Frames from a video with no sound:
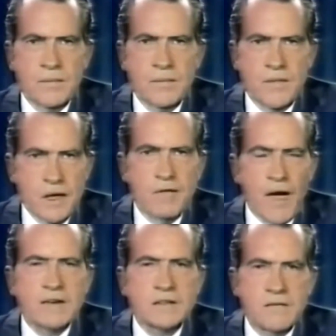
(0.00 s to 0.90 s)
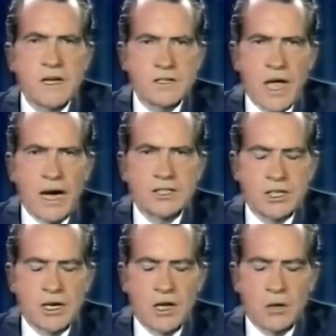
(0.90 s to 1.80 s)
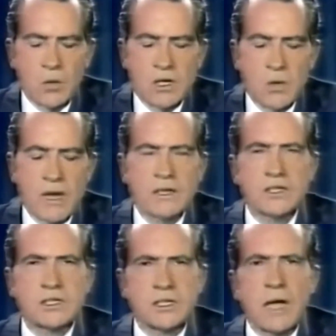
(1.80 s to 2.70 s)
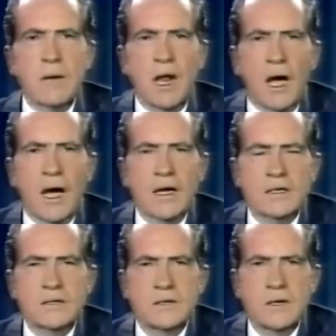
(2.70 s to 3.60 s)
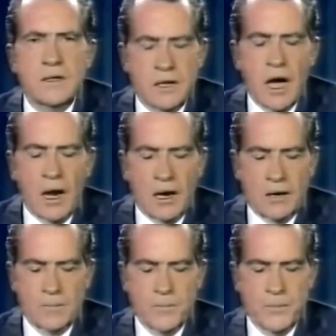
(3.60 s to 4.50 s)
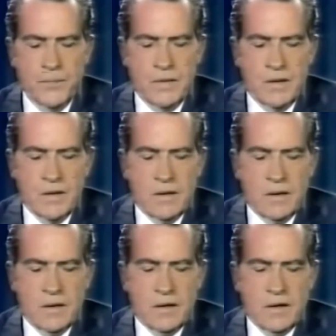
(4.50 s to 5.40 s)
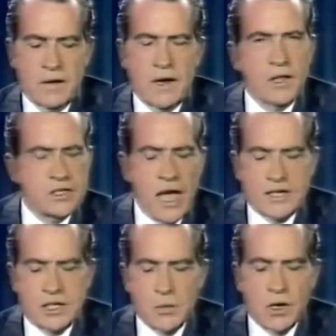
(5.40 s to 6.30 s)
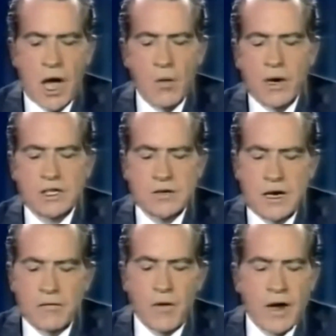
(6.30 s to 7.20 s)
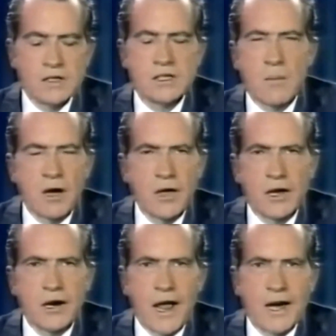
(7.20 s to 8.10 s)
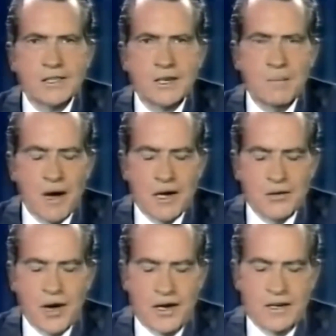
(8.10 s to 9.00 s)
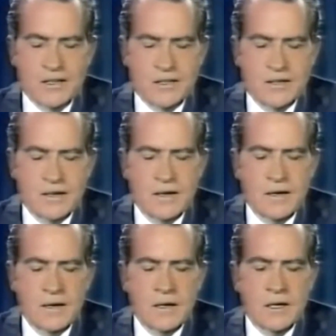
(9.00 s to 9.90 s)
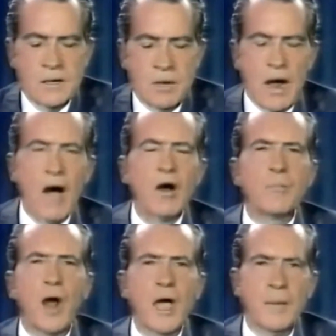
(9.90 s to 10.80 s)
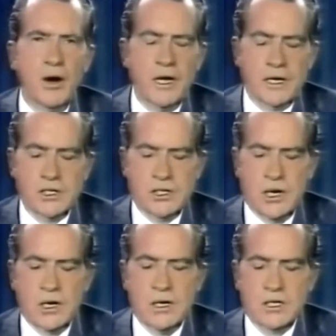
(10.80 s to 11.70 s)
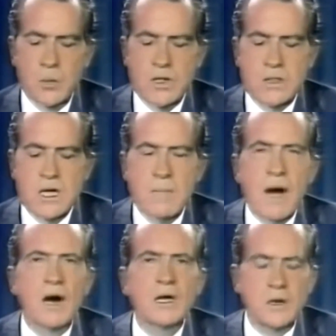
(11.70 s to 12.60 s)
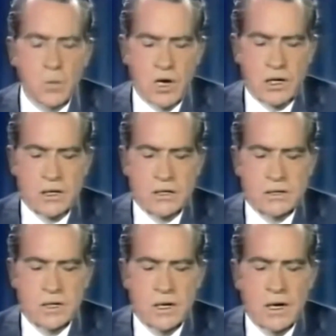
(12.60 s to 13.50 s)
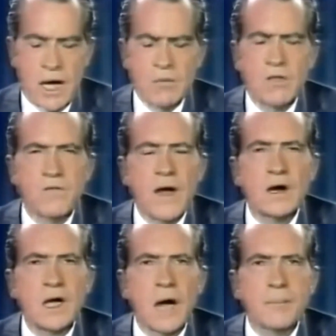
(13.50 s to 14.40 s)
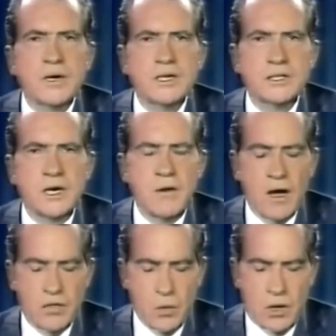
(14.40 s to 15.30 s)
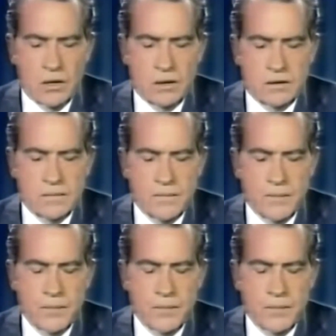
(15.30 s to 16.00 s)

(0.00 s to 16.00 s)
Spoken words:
The effect of this action, in other words, will be to stabilize the dollar. Now, this action will not win us any friends among the international money traders. But our primary concern is with the American workers and with fair competition around the world.